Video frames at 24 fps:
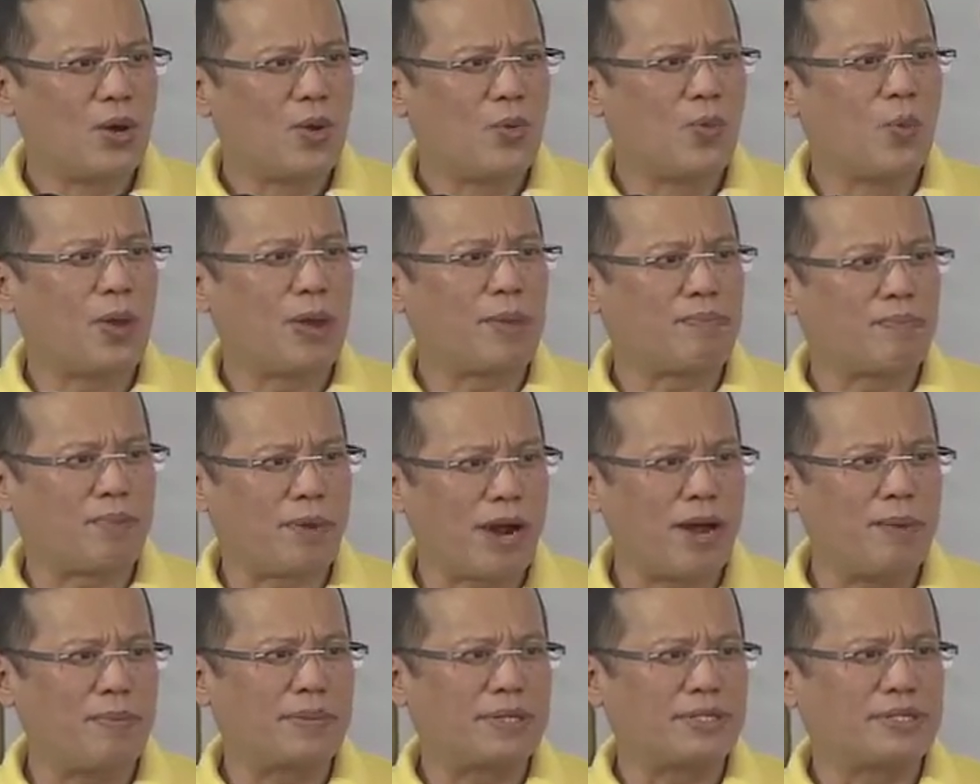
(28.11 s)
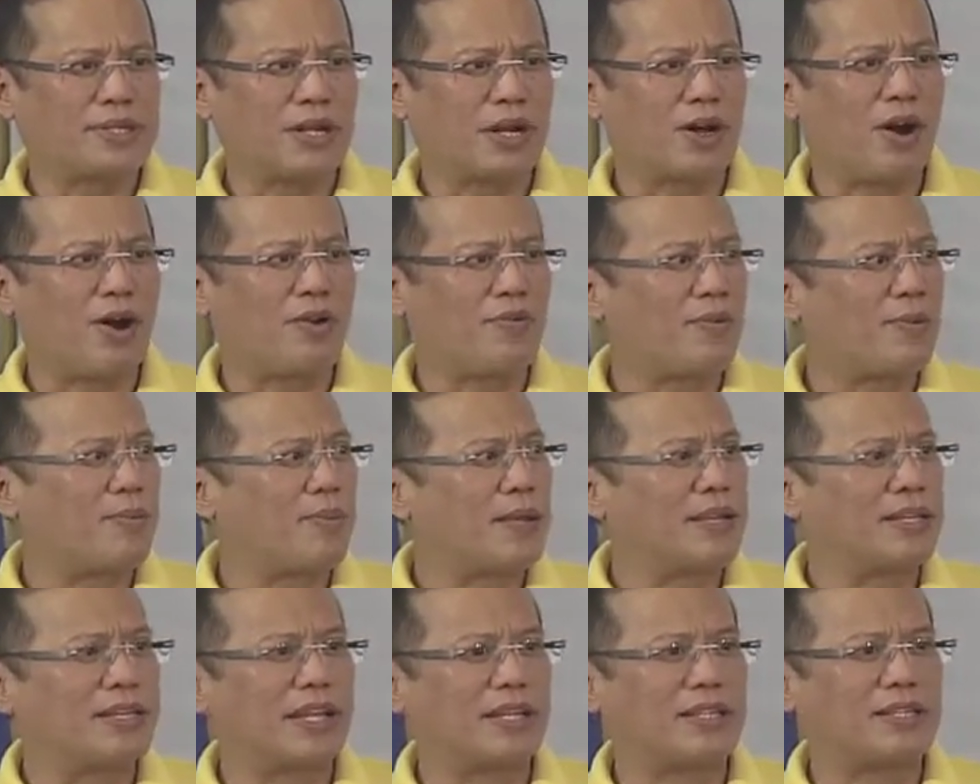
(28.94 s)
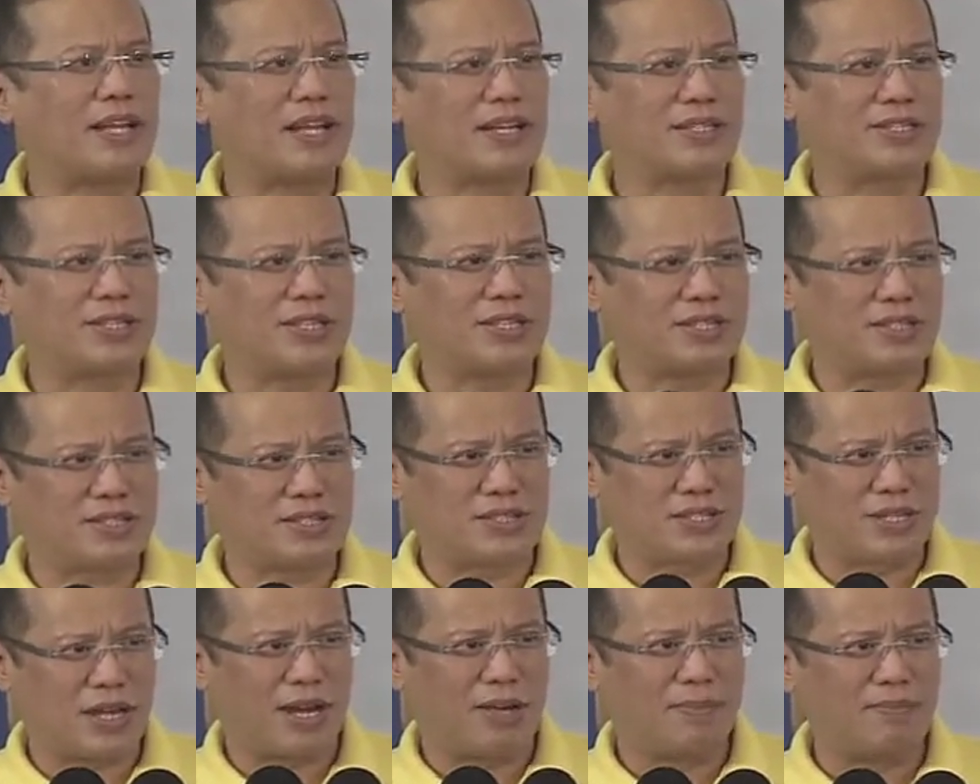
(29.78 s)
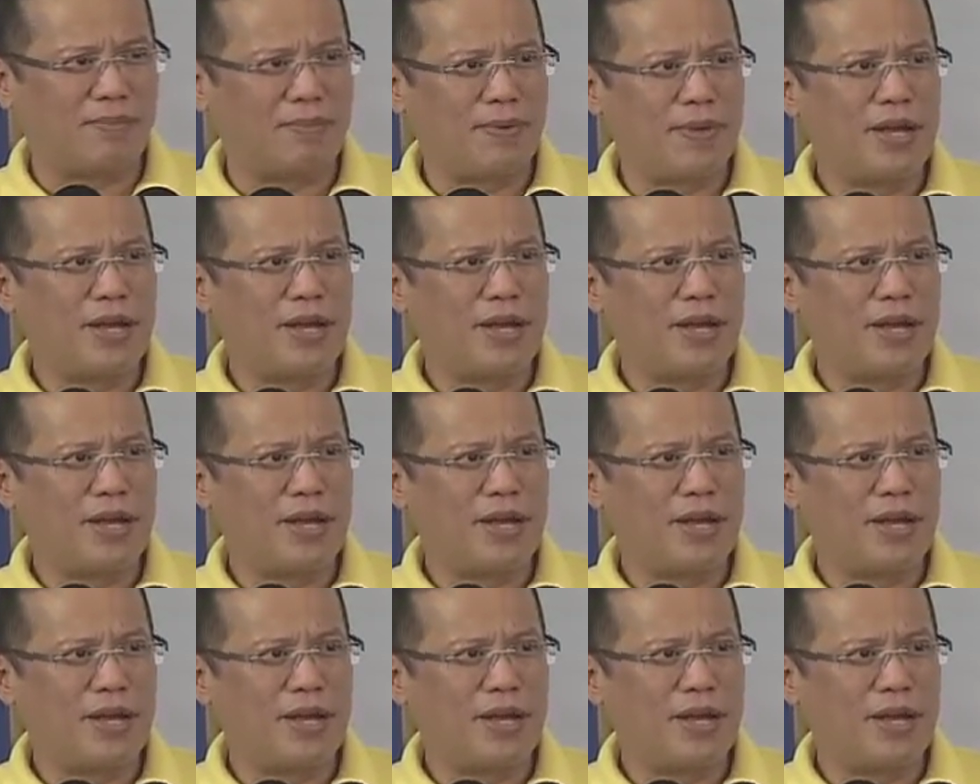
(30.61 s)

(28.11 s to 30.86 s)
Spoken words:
We promised a government that does its job,